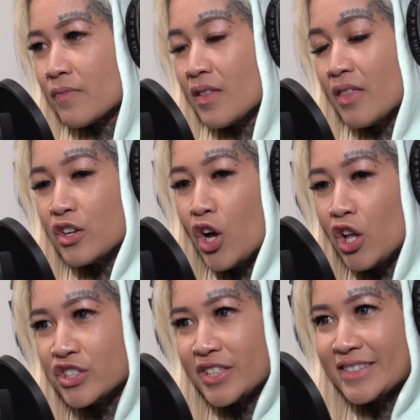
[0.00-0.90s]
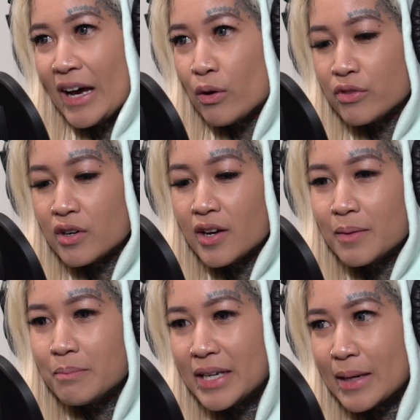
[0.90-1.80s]
the knowledge that's out there
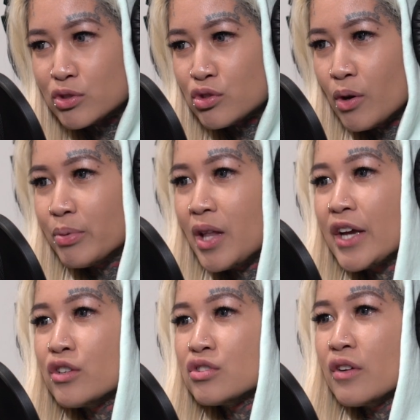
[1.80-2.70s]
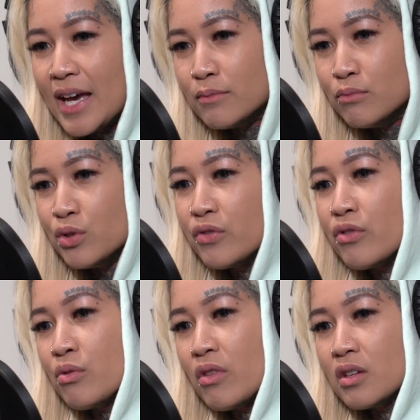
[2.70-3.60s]
and being able to apply yourself and move
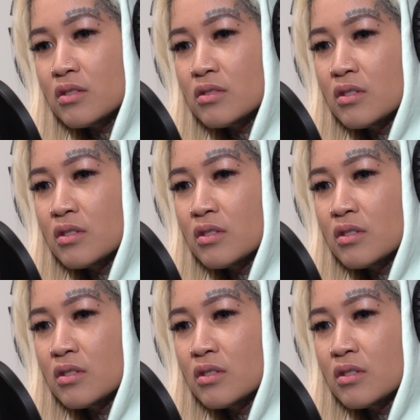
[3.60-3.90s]
through things.